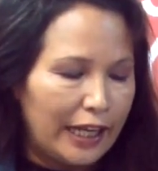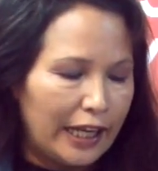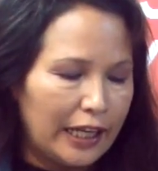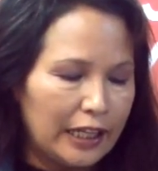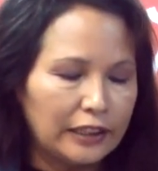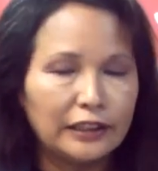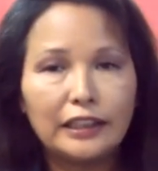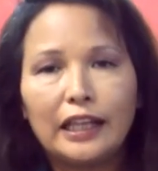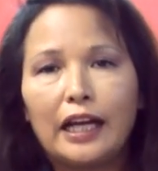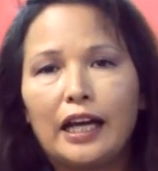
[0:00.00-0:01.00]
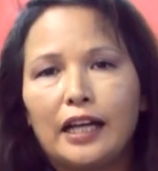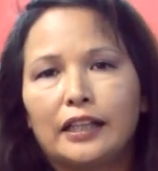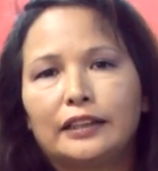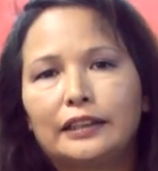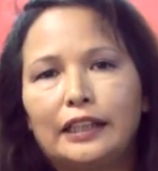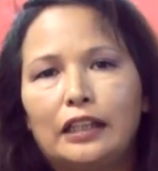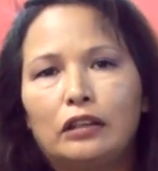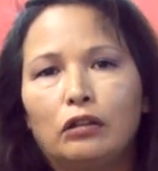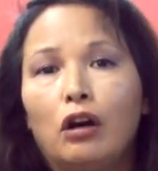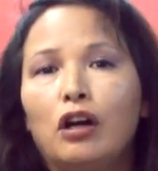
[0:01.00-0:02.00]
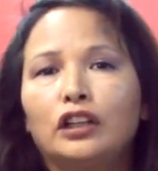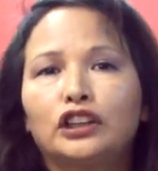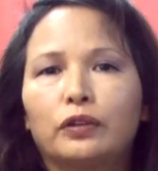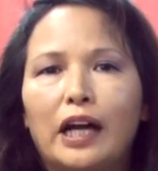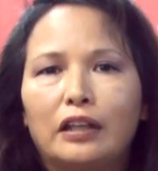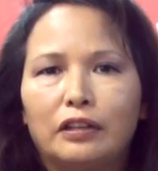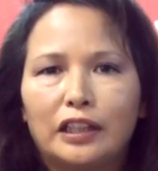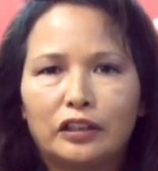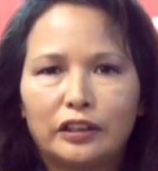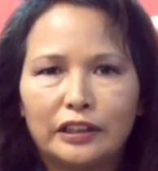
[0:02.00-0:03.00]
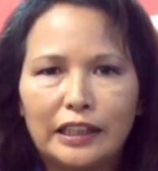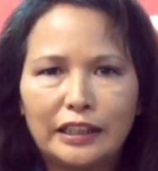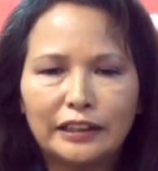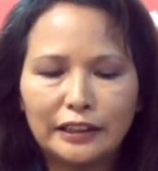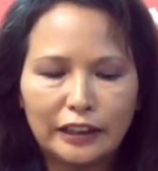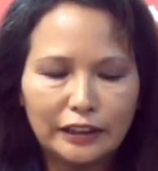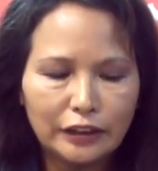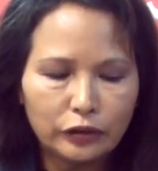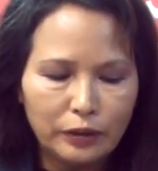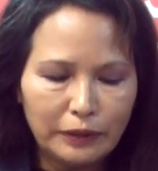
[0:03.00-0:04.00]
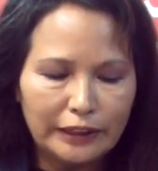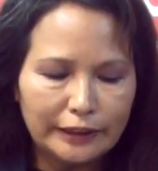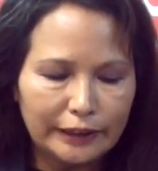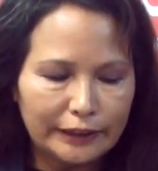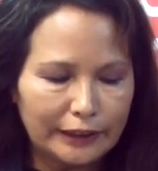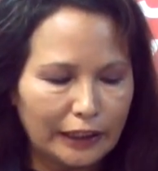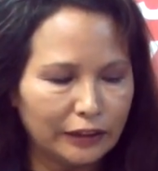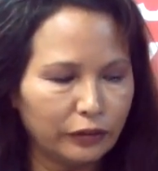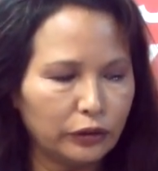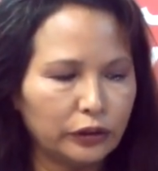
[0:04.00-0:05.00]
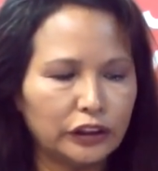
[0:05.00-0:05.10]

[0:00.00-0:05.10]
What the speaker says: and has a long track record and is extremely successful.